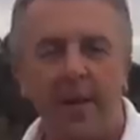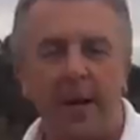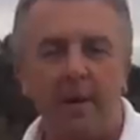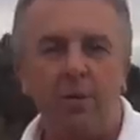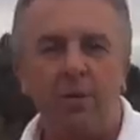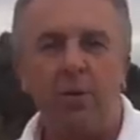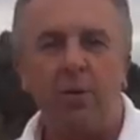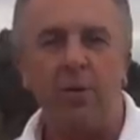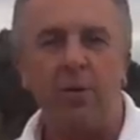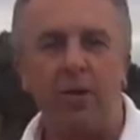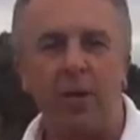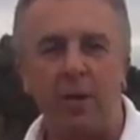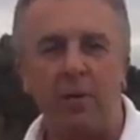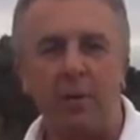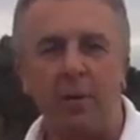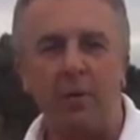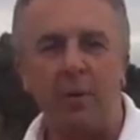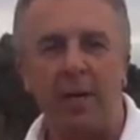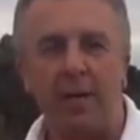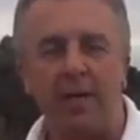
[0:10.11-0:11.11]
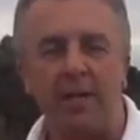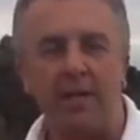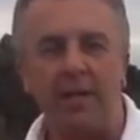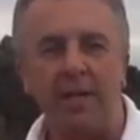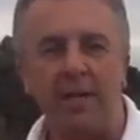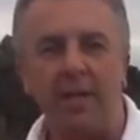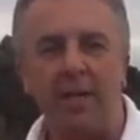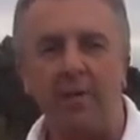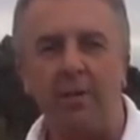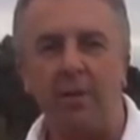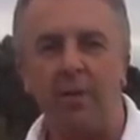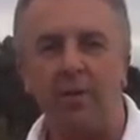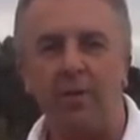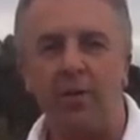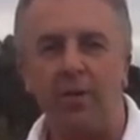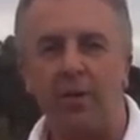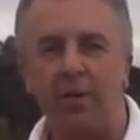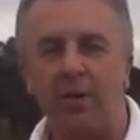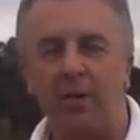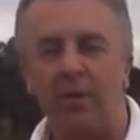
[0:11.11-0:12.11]
I mean, it's always great being back in Sydney. I mean,
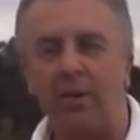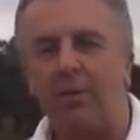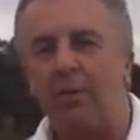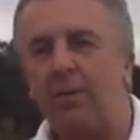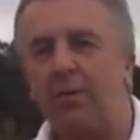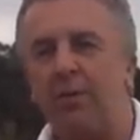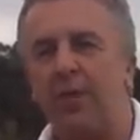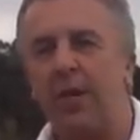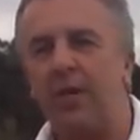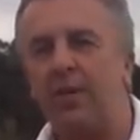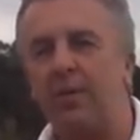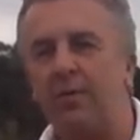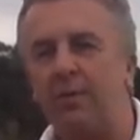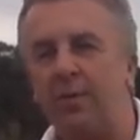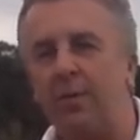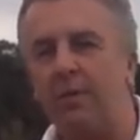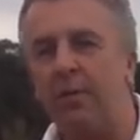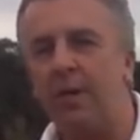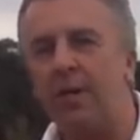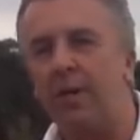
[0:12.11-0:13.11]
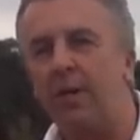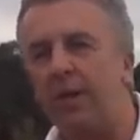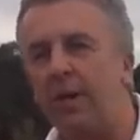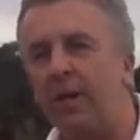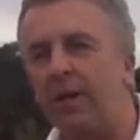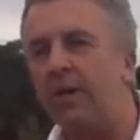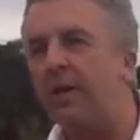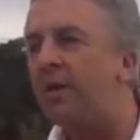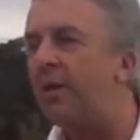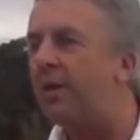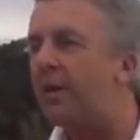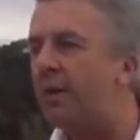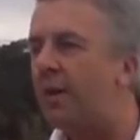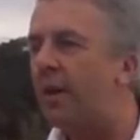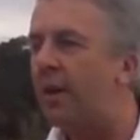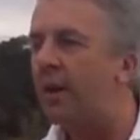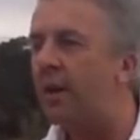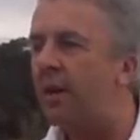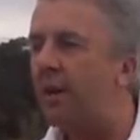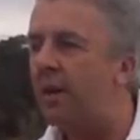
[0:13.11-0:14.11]
obviously I've got a lot of affection for the venue here,
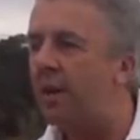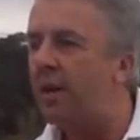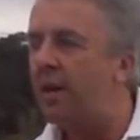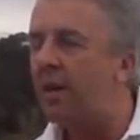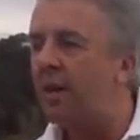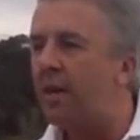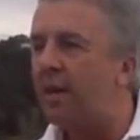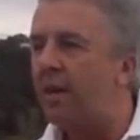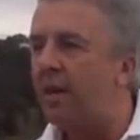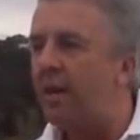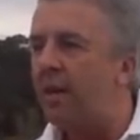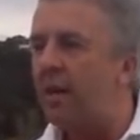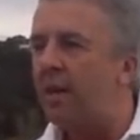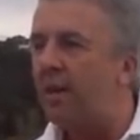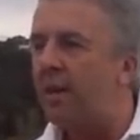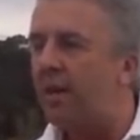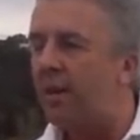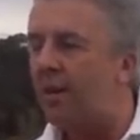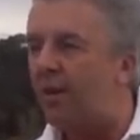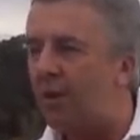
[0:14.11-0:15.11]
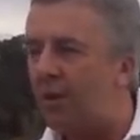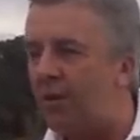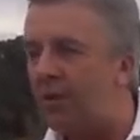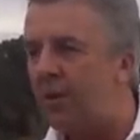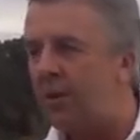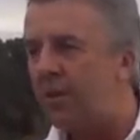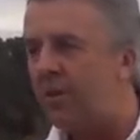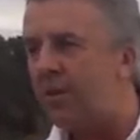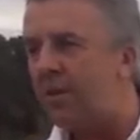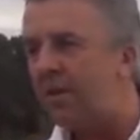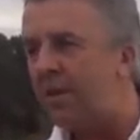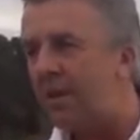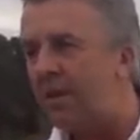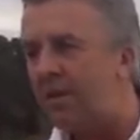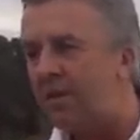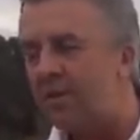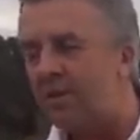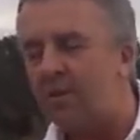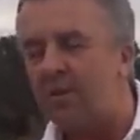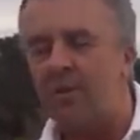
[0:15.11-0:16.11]
and you know,
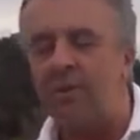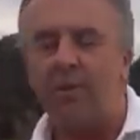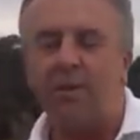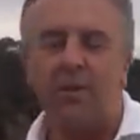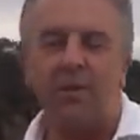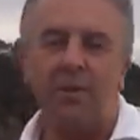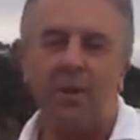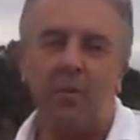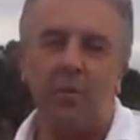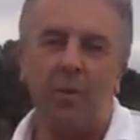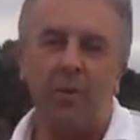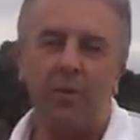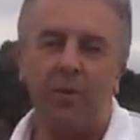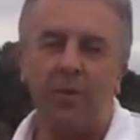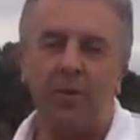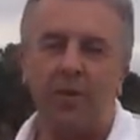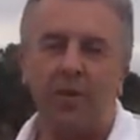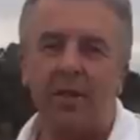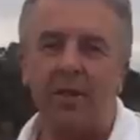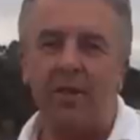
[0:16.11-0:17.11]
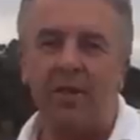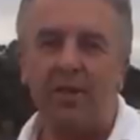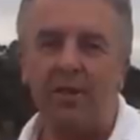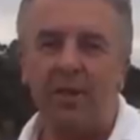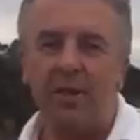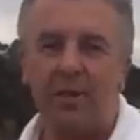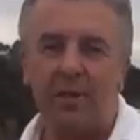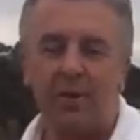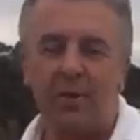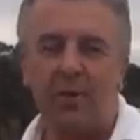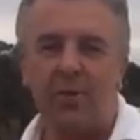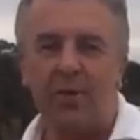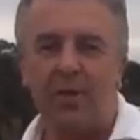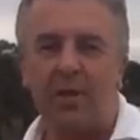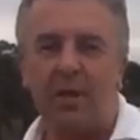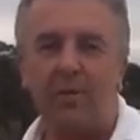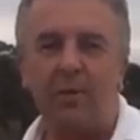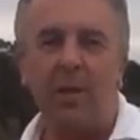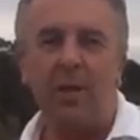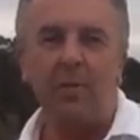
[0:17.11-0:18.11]
it's always a great privilege to go and design courses
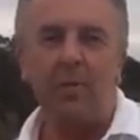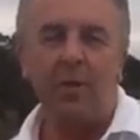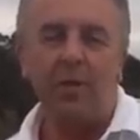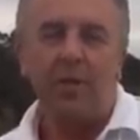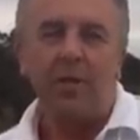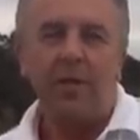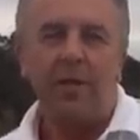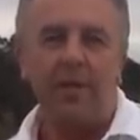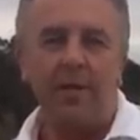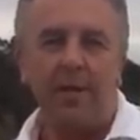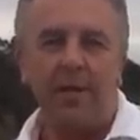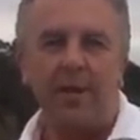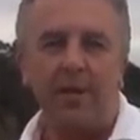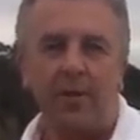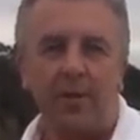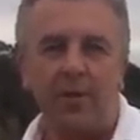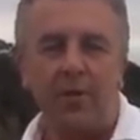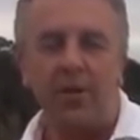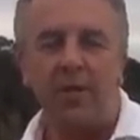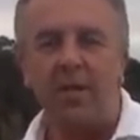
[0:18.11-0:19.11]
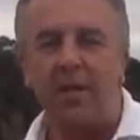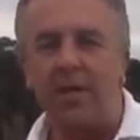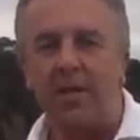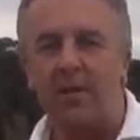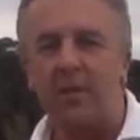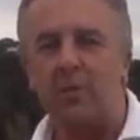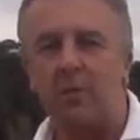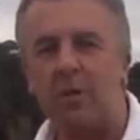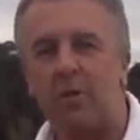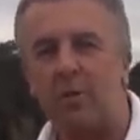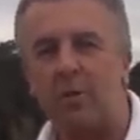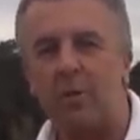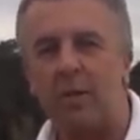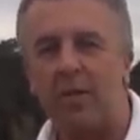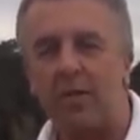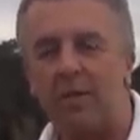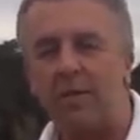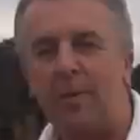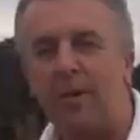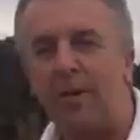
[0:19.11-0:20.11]
anywhere. But you know, Sydney has a special
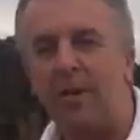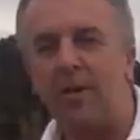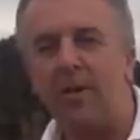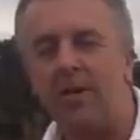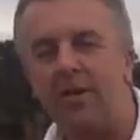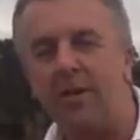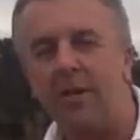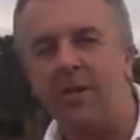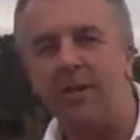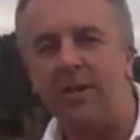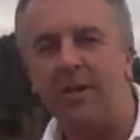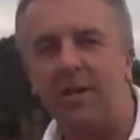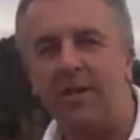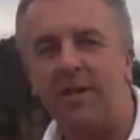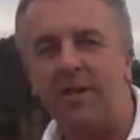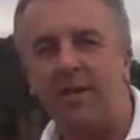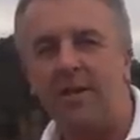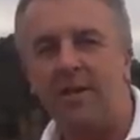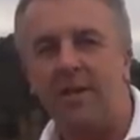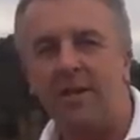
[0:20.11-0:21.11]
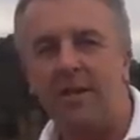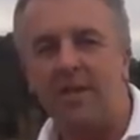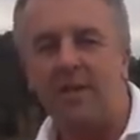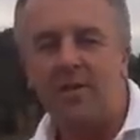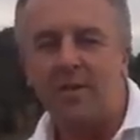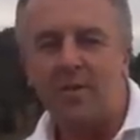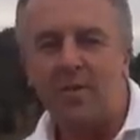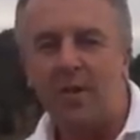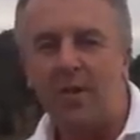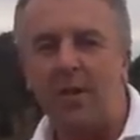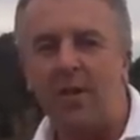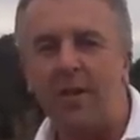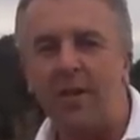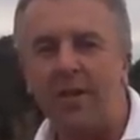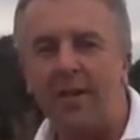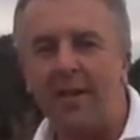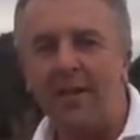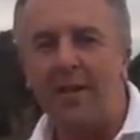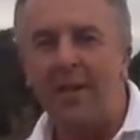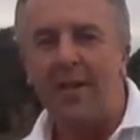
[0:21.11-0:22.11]
place in my heart, and it's fun.
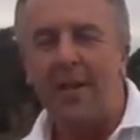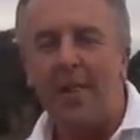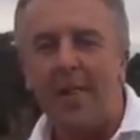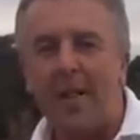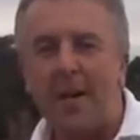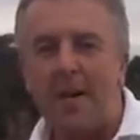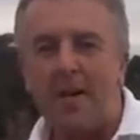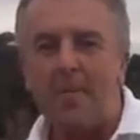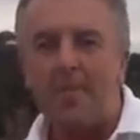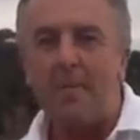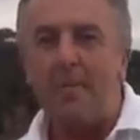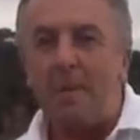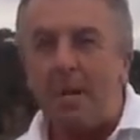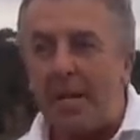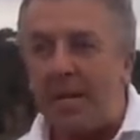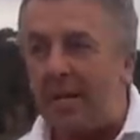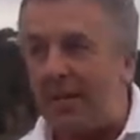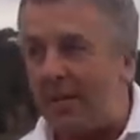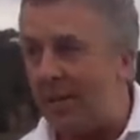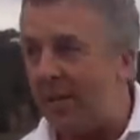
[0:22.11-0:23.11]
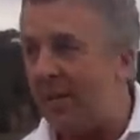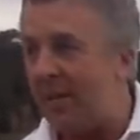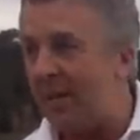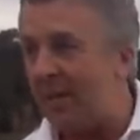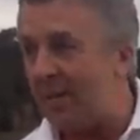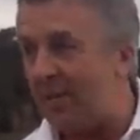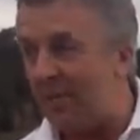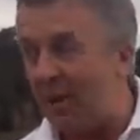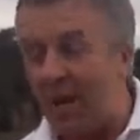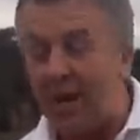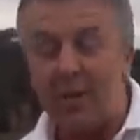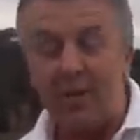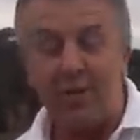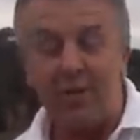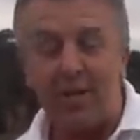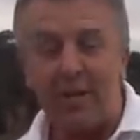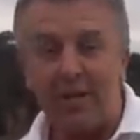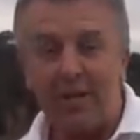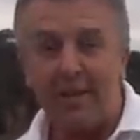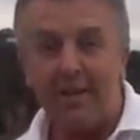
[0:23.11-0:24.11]
It is
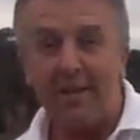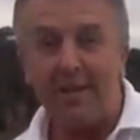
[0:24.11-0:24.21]
challenging.